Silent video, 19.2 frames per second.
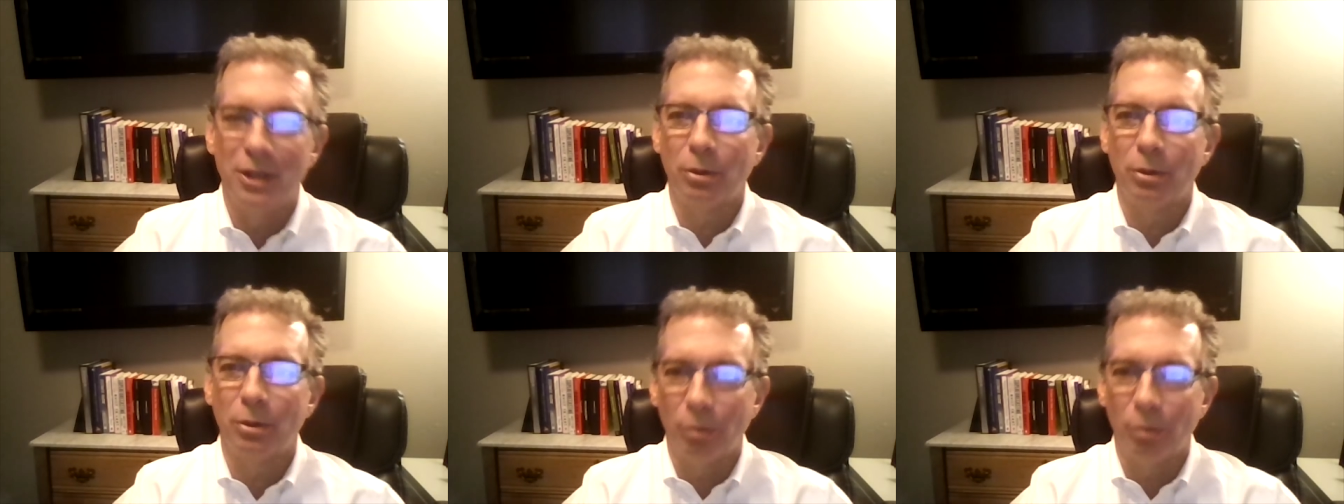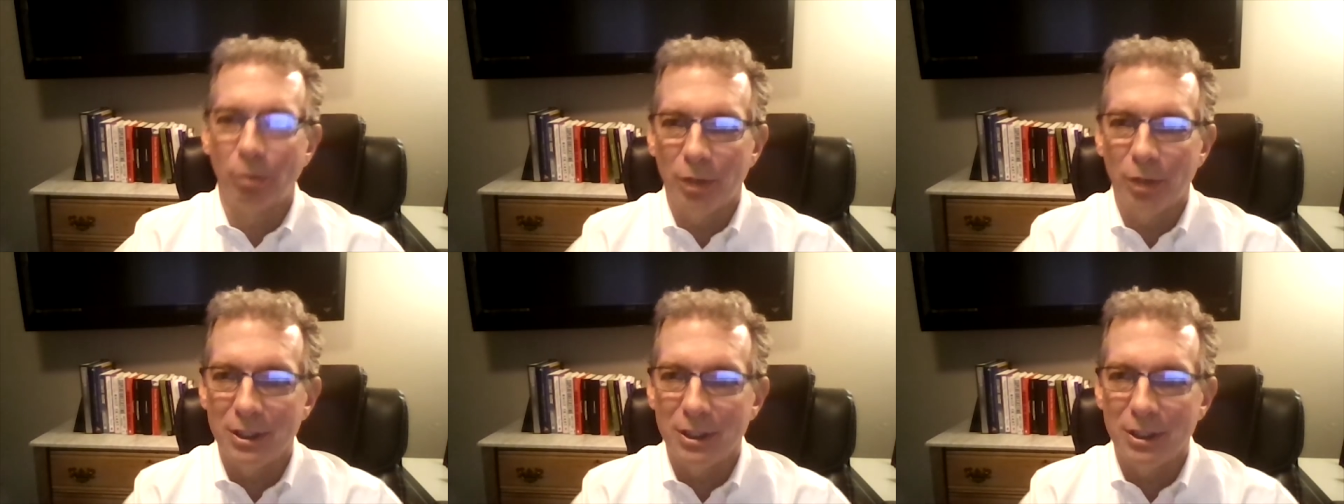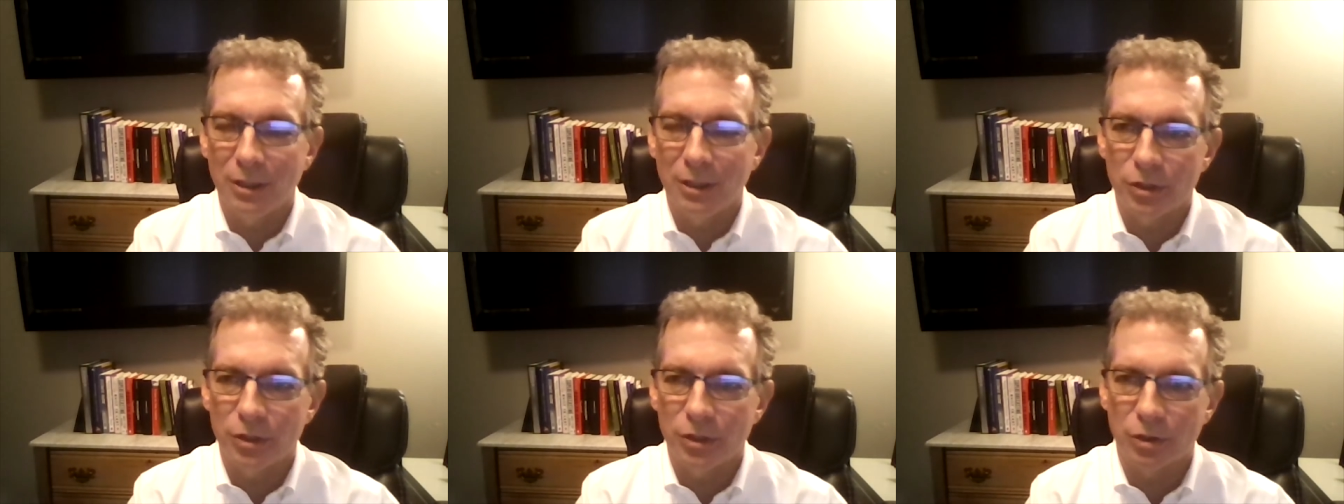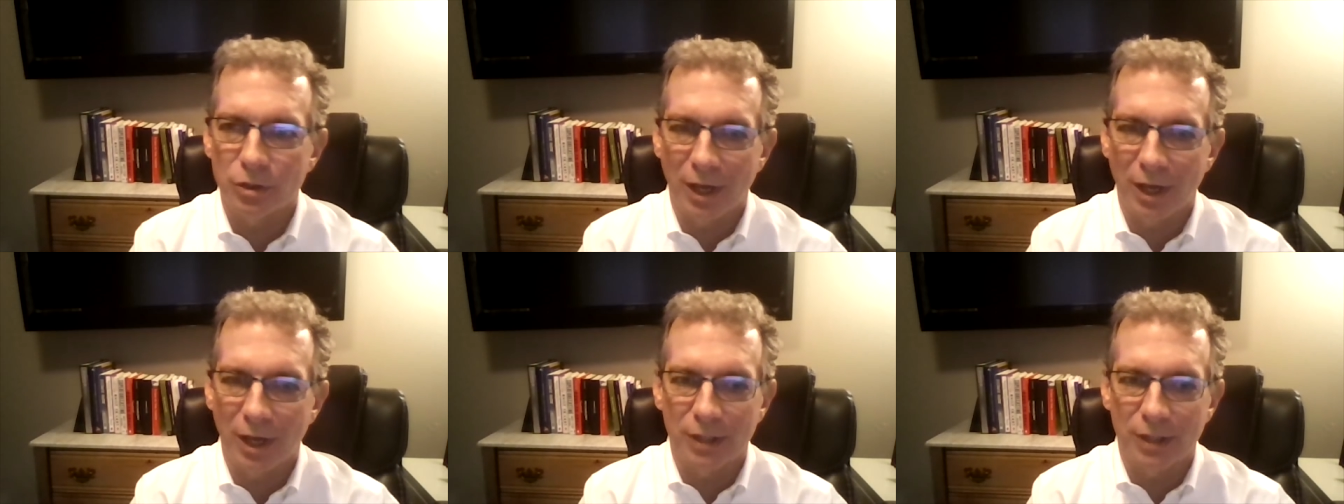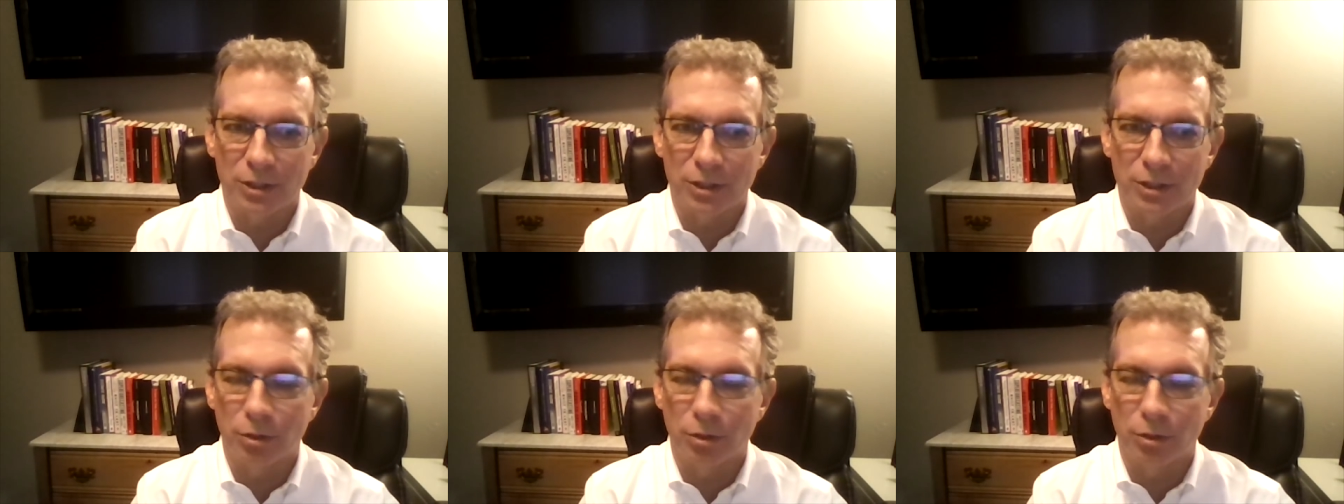redid the
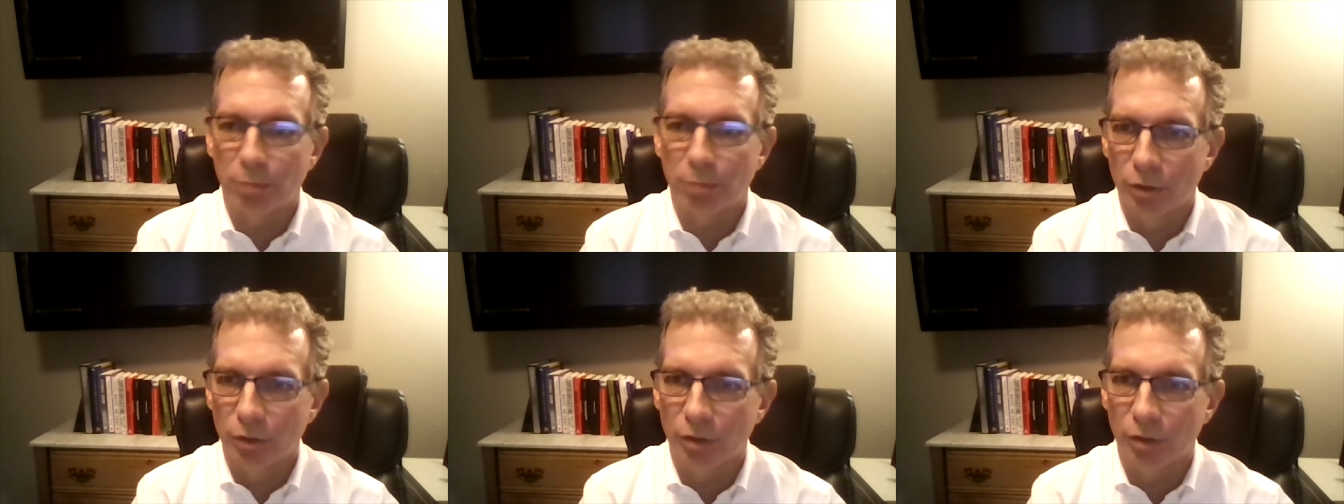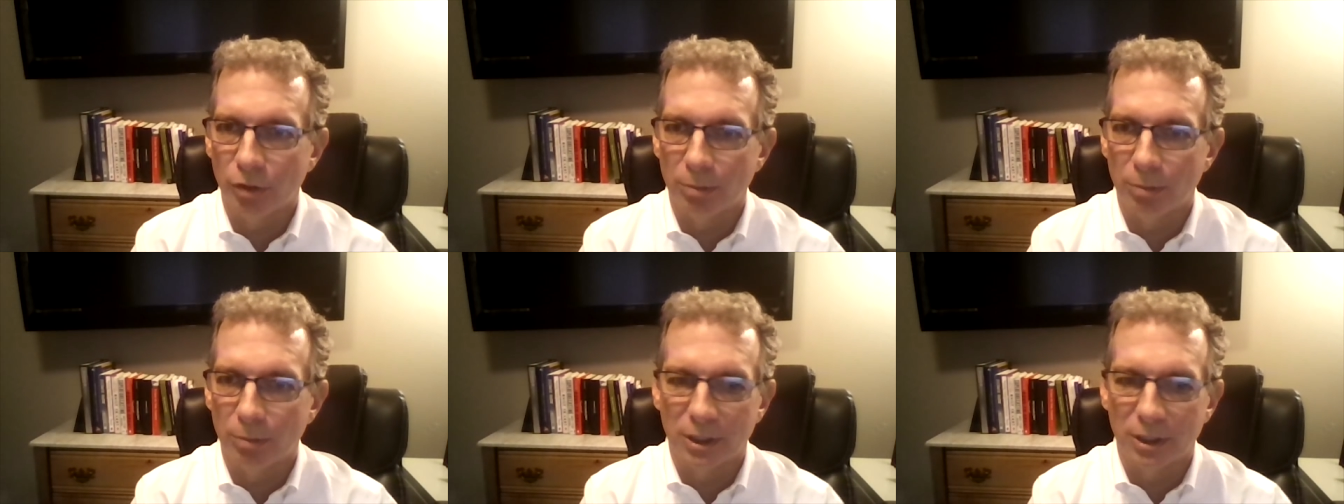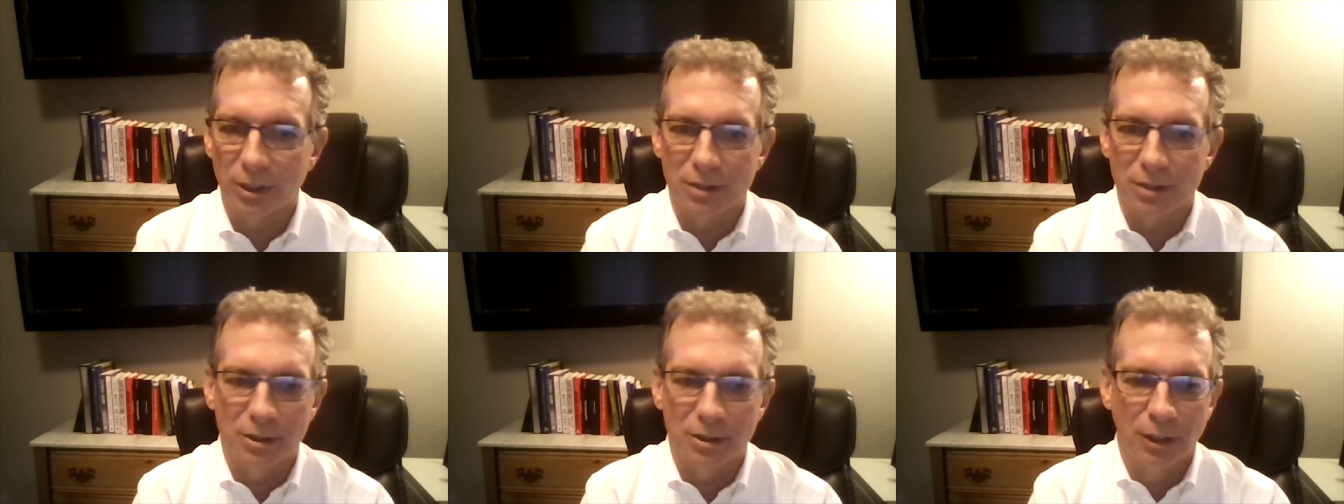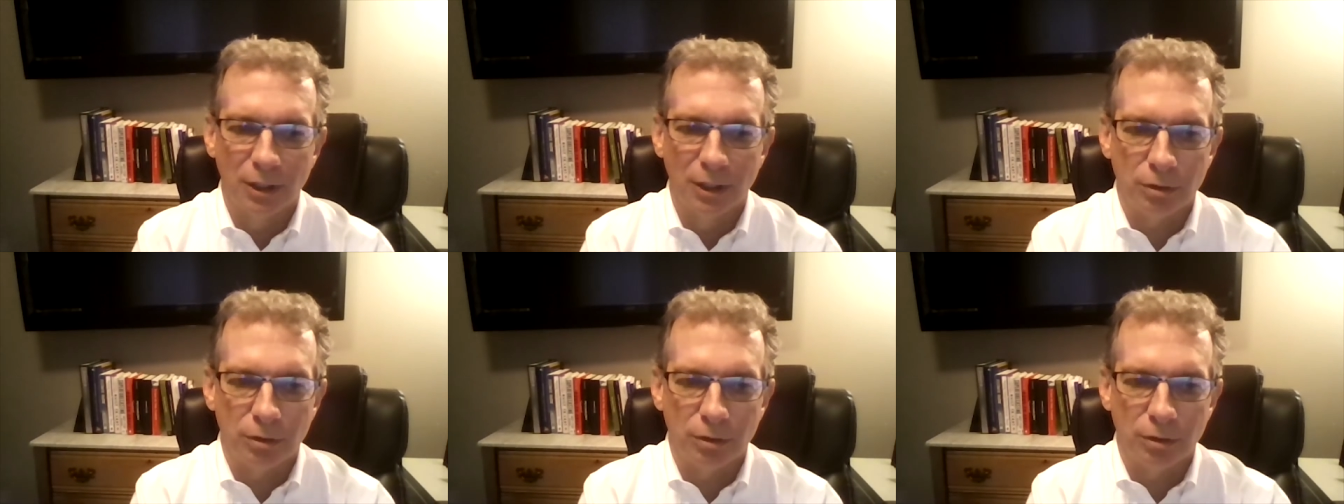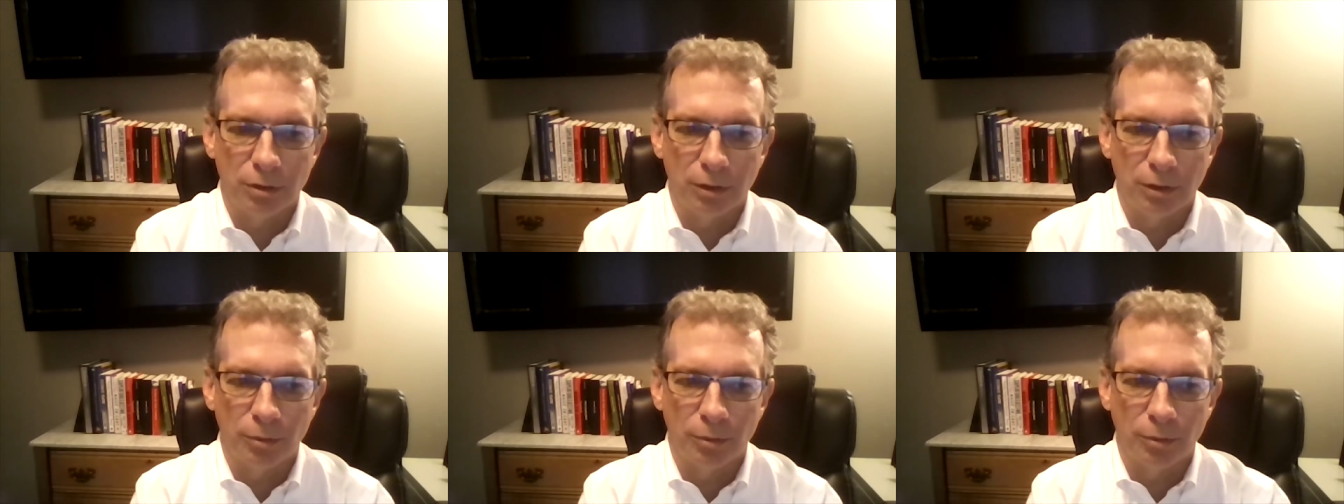strategies to improve them, because
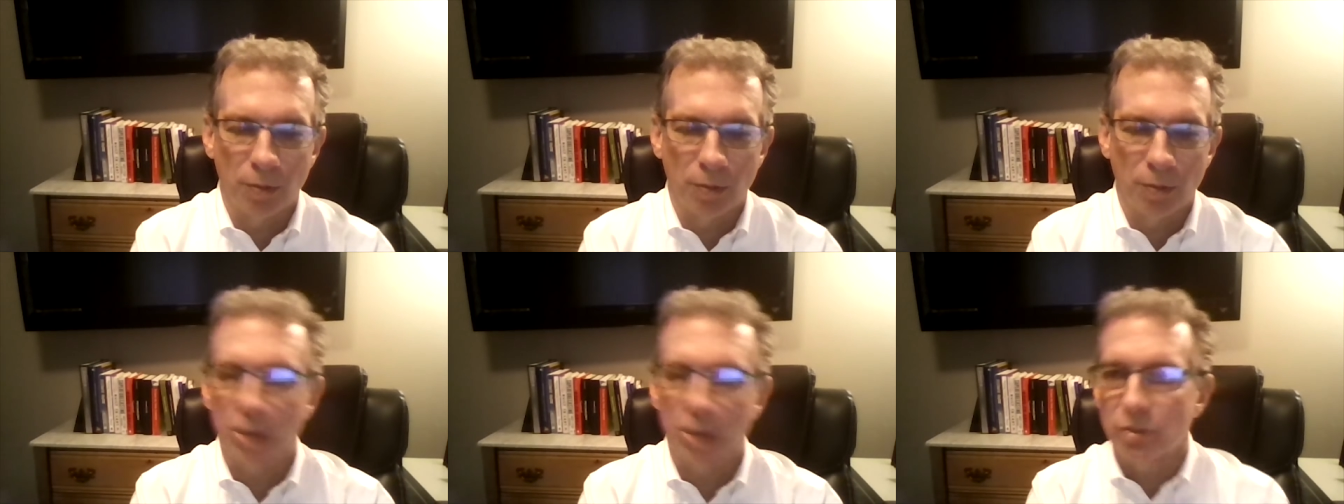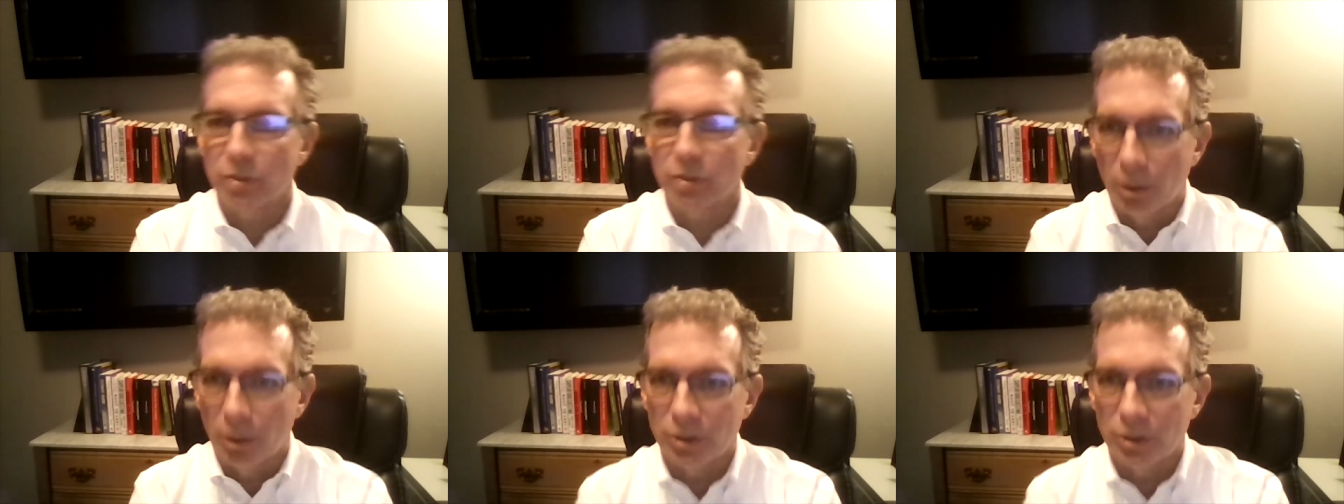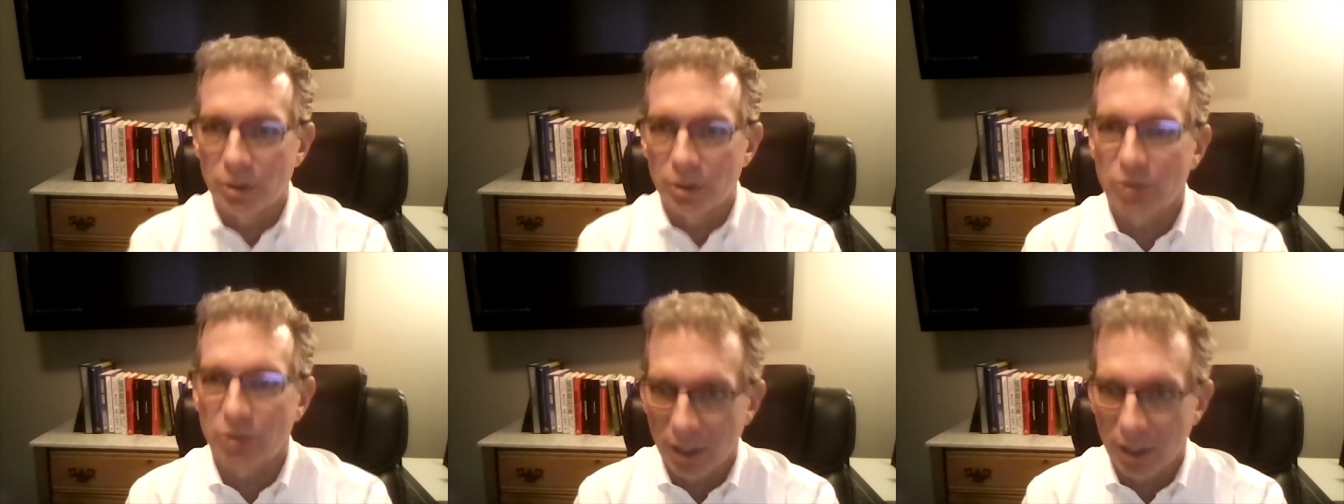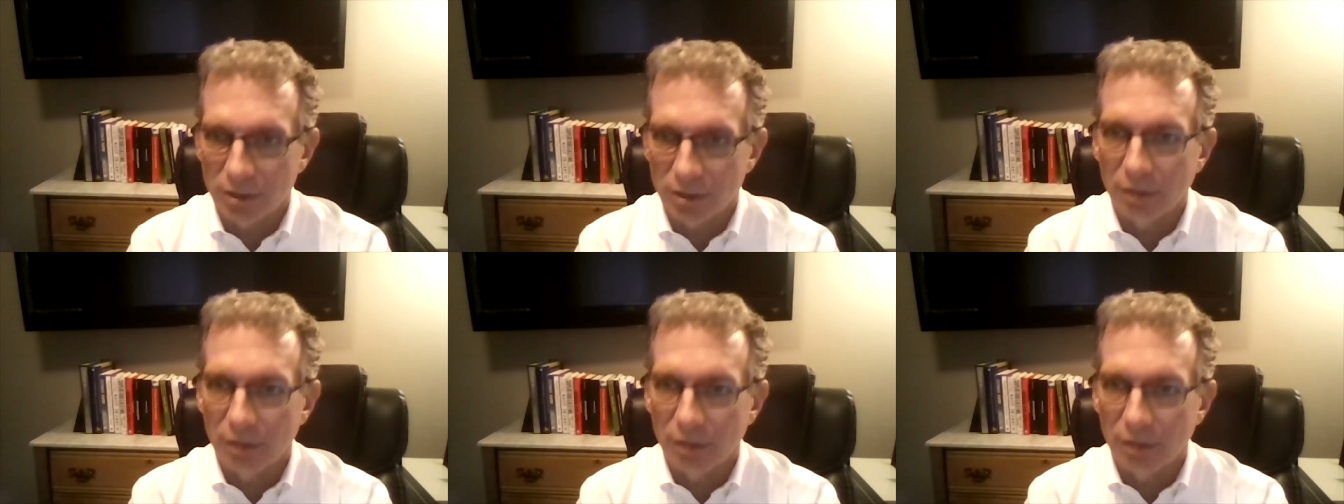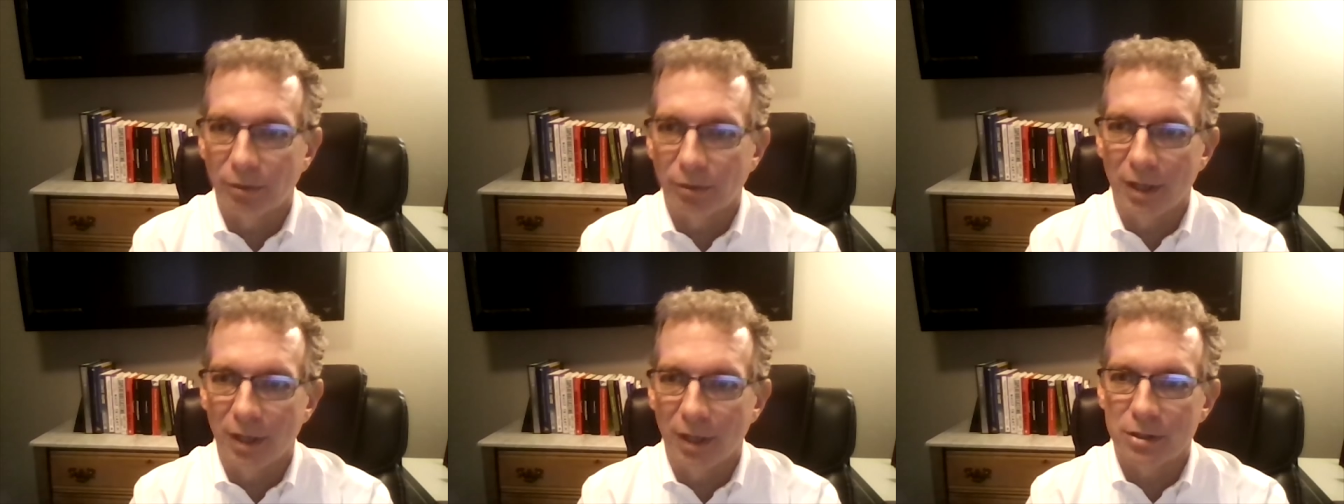the market's always changing,
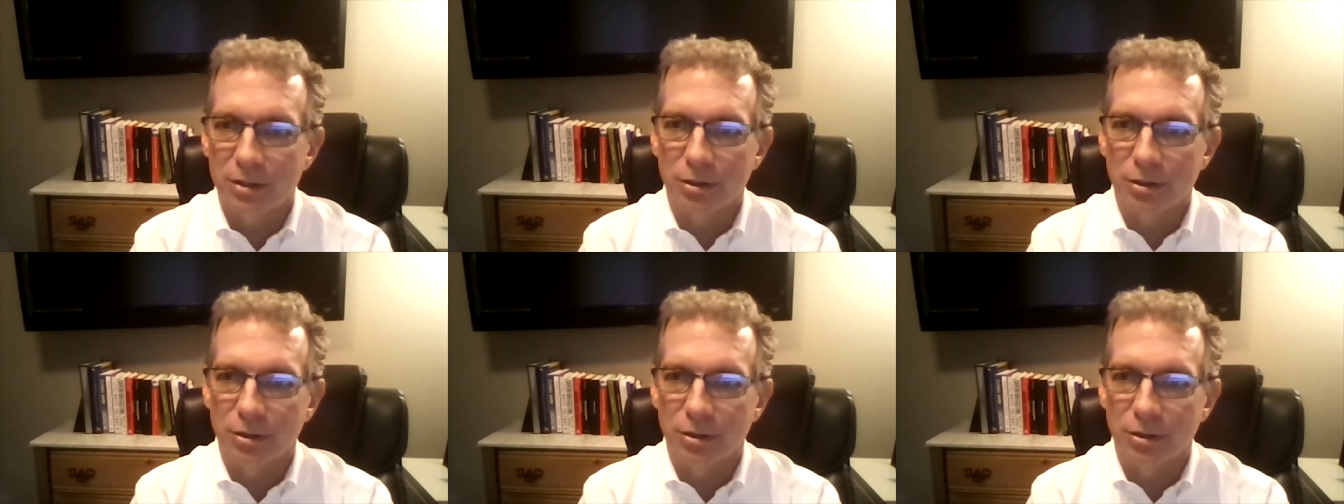right?